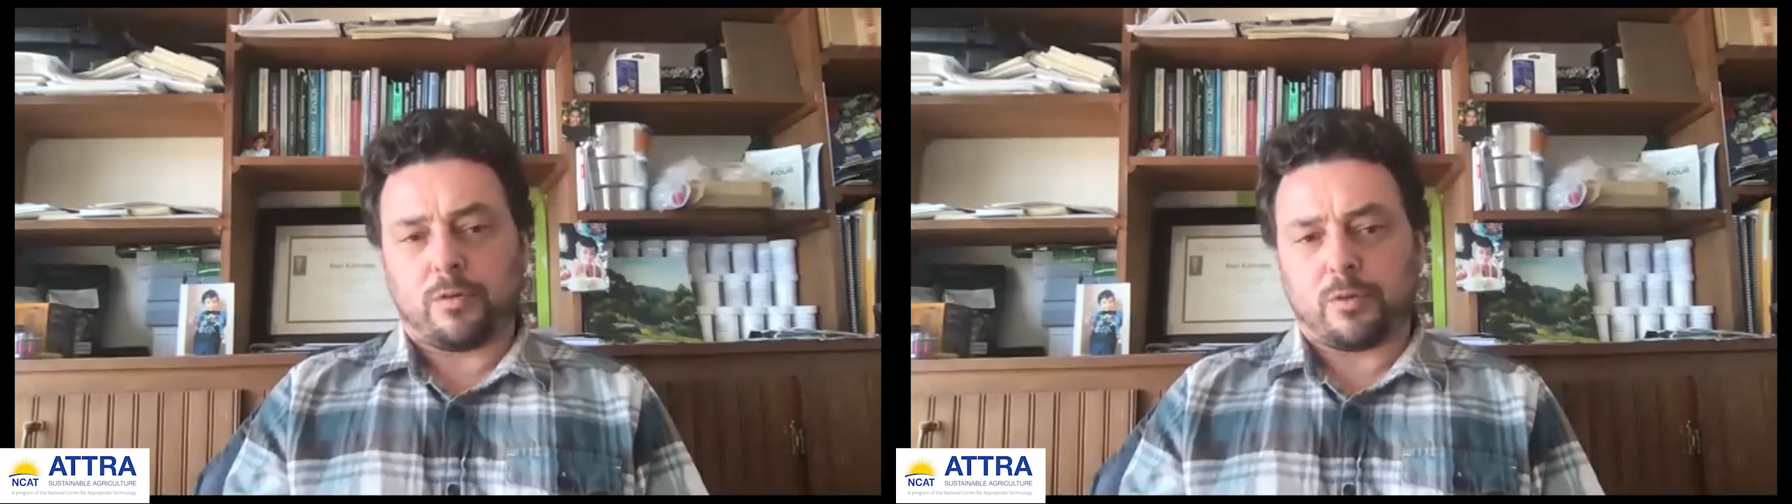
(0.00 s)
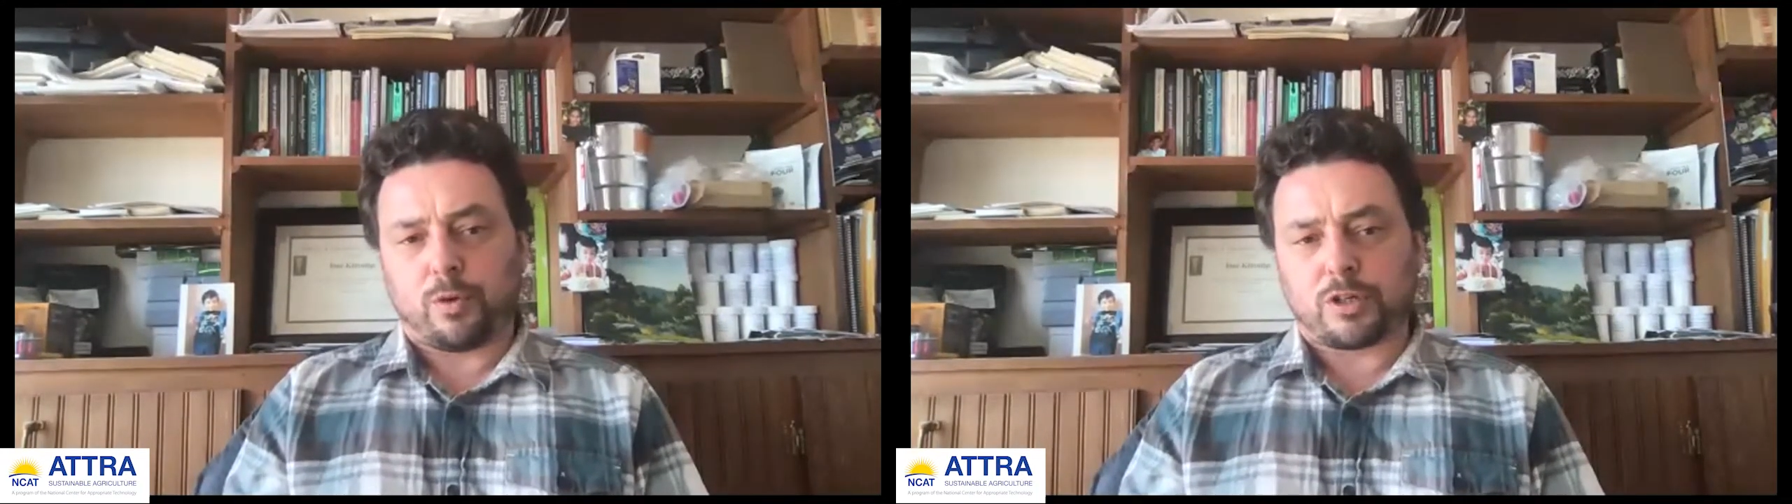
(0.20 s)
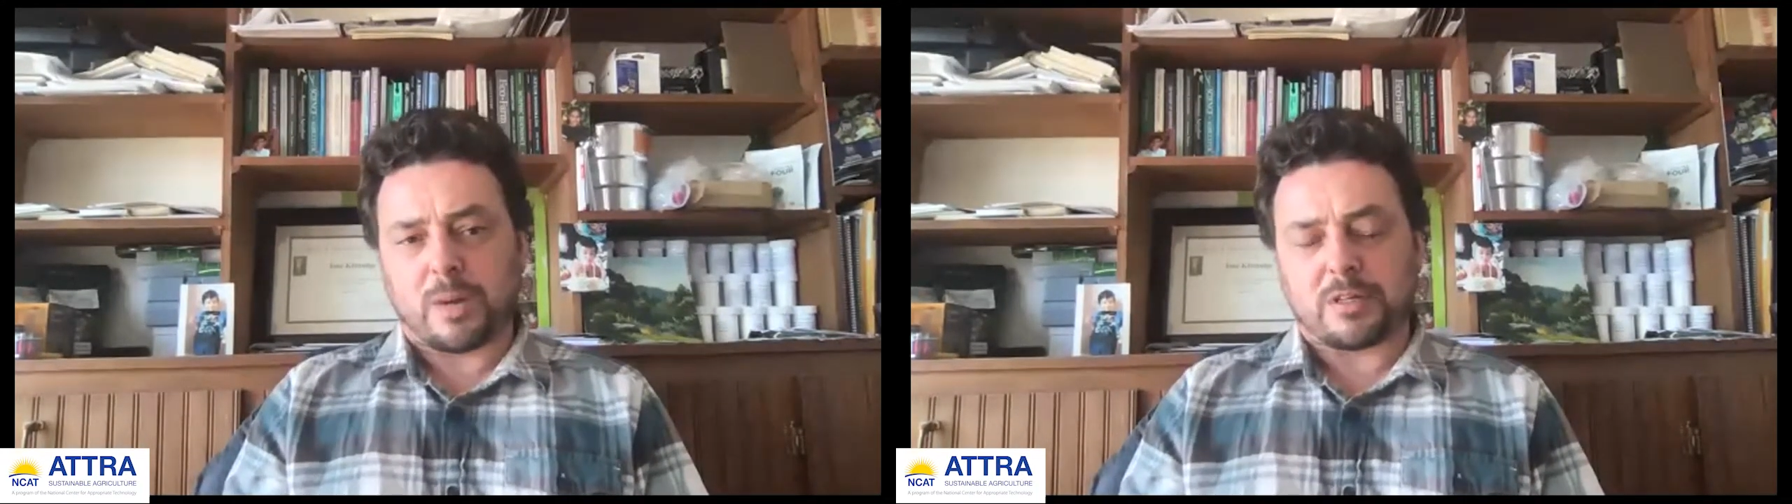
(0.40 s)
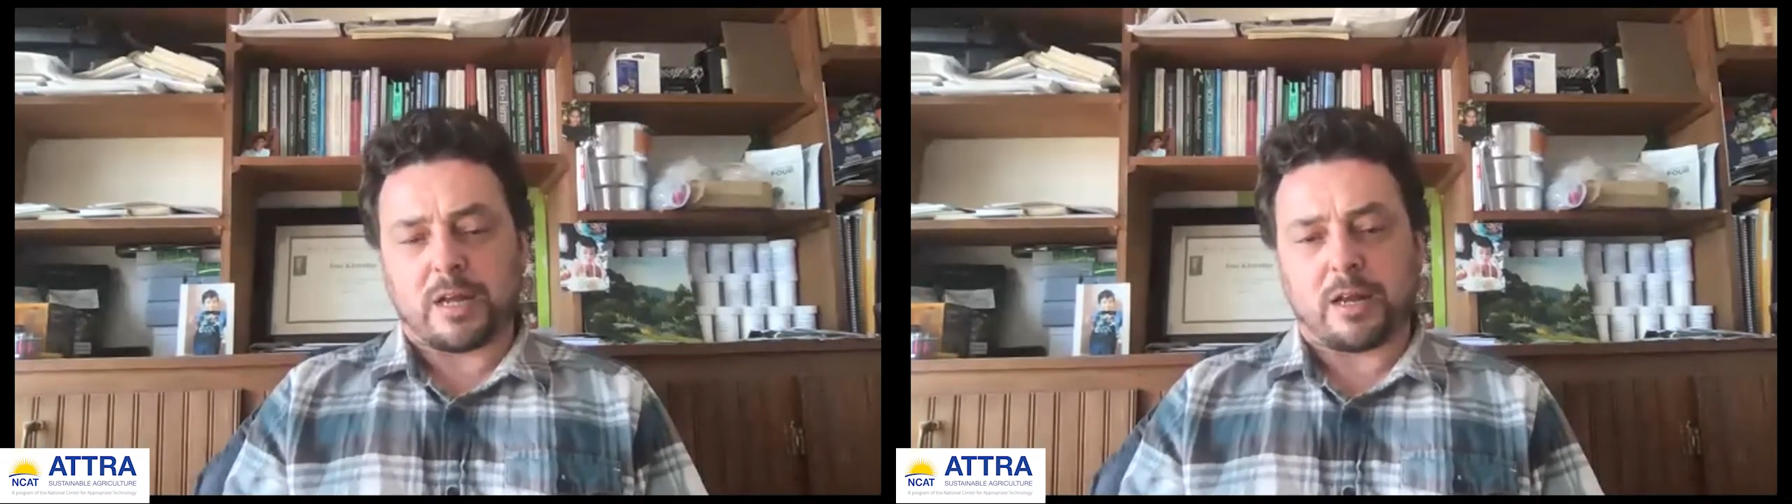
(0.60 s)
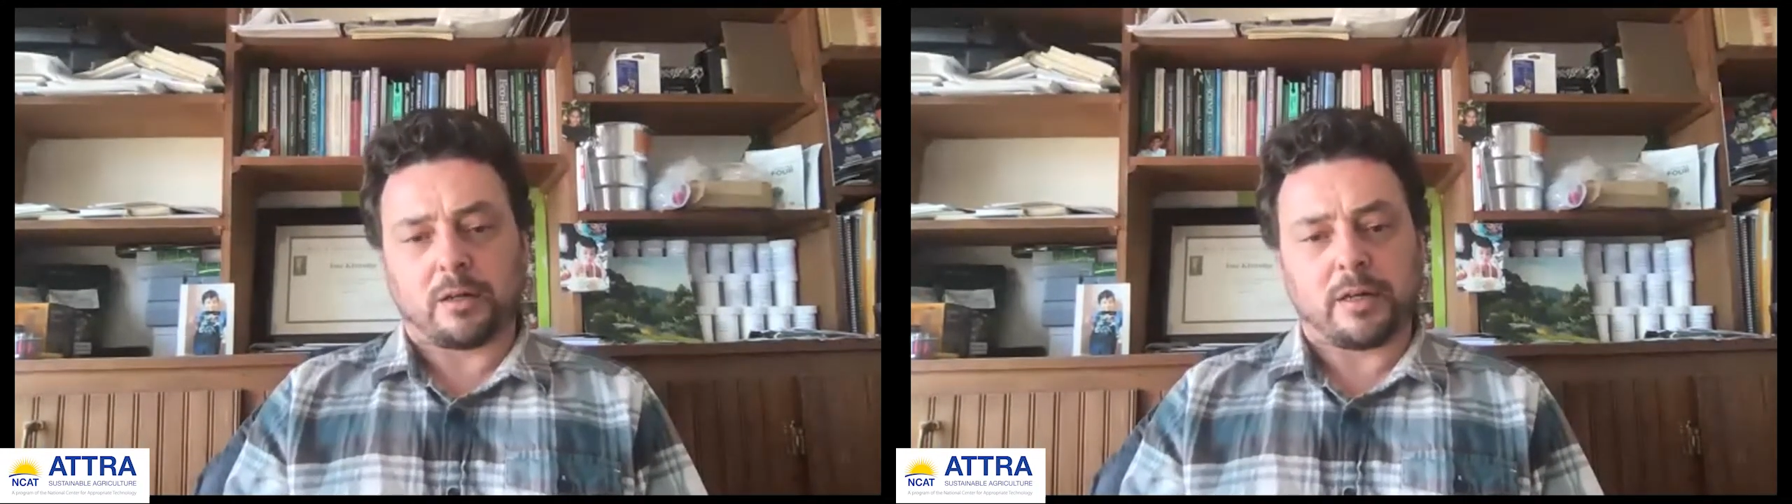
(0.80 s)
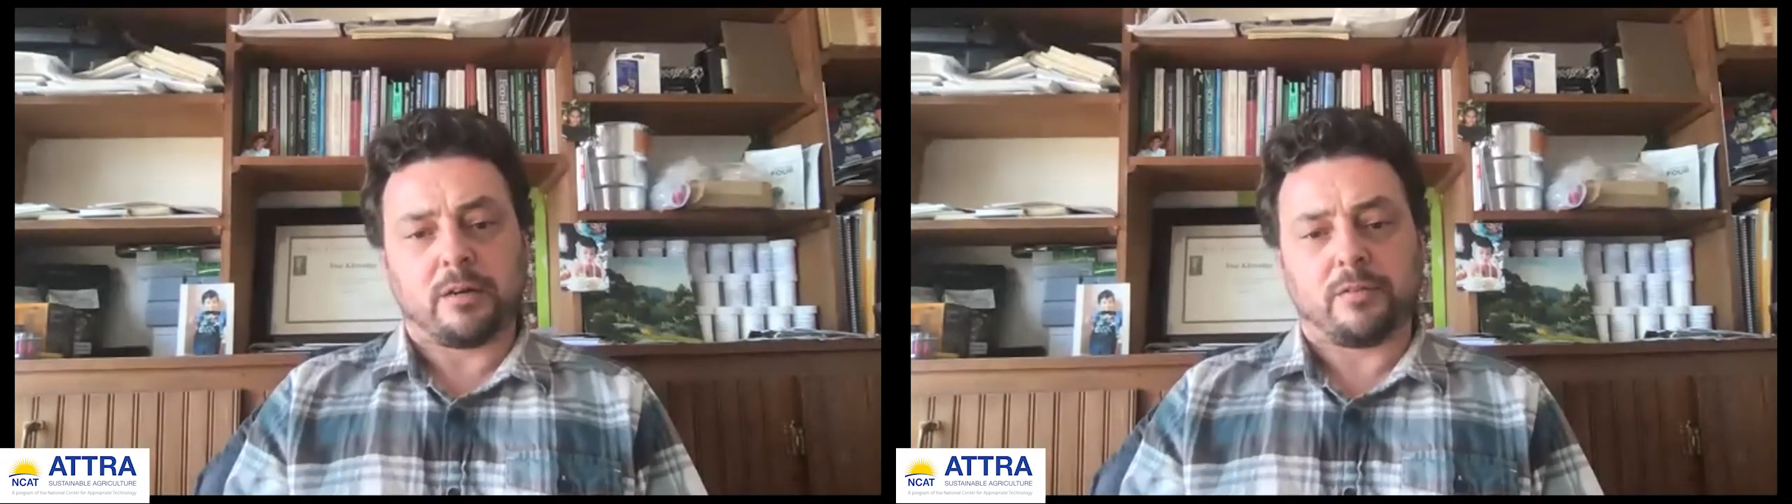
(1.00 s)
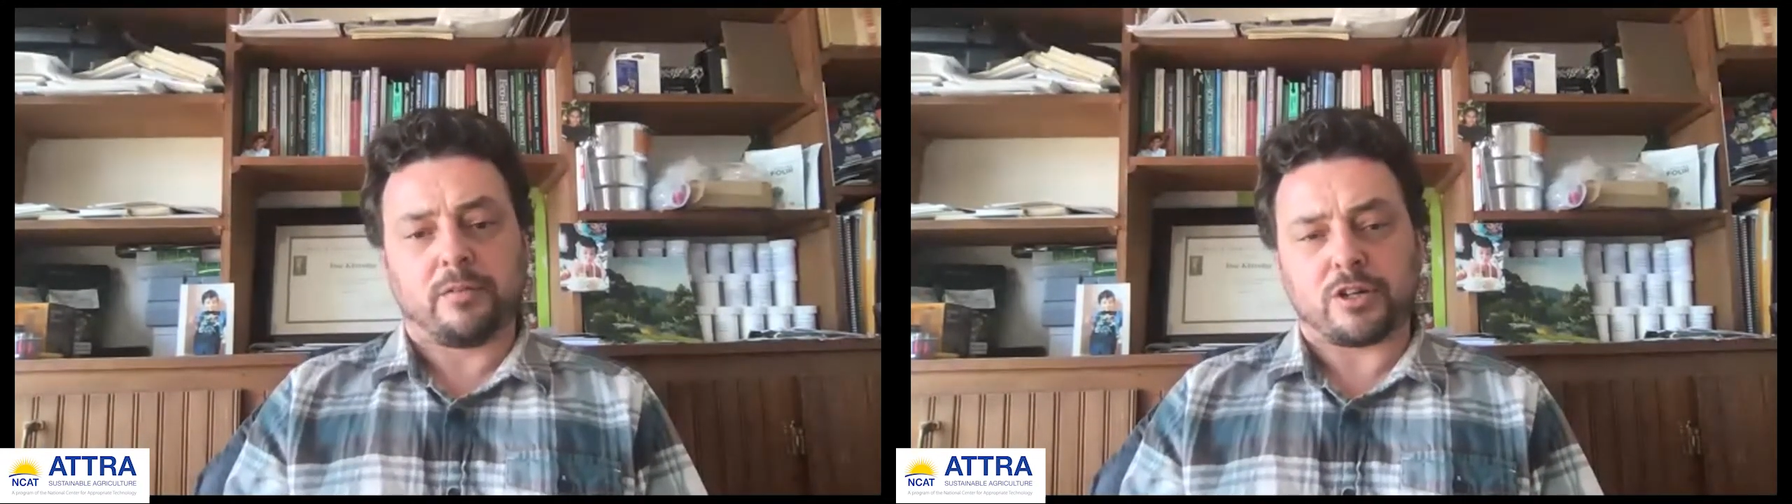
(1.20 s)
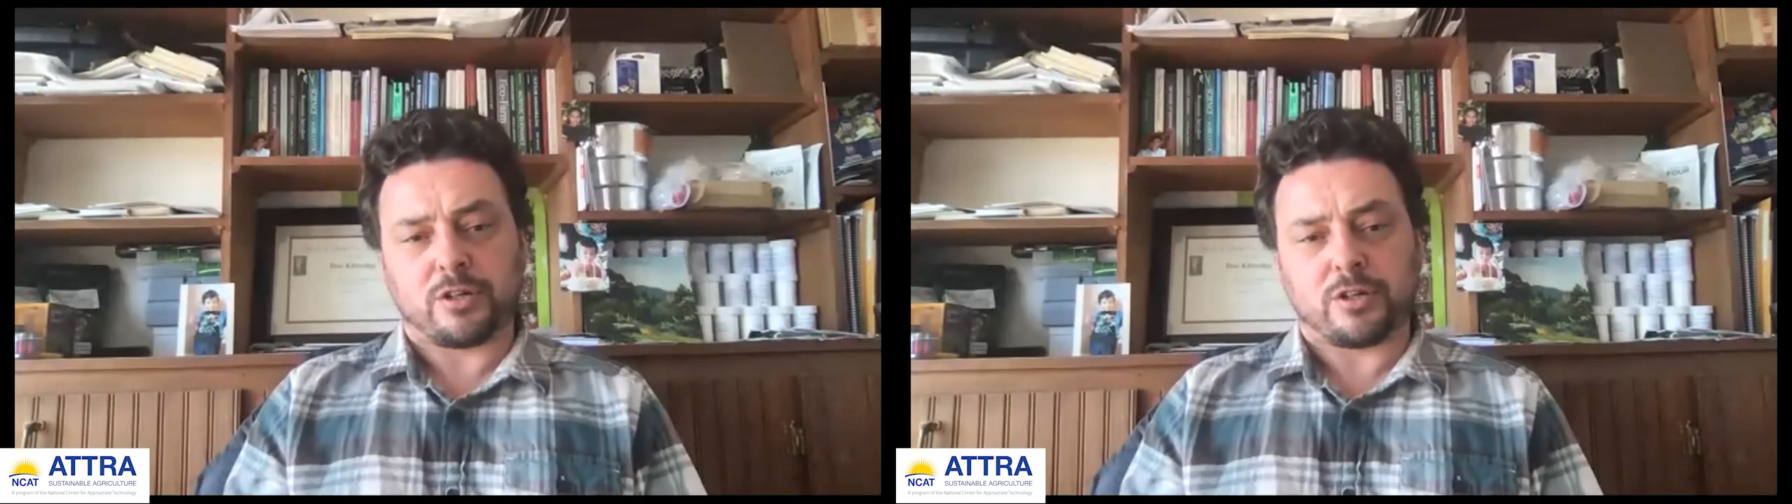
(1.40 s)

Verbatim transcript: the workshop is titled Innovations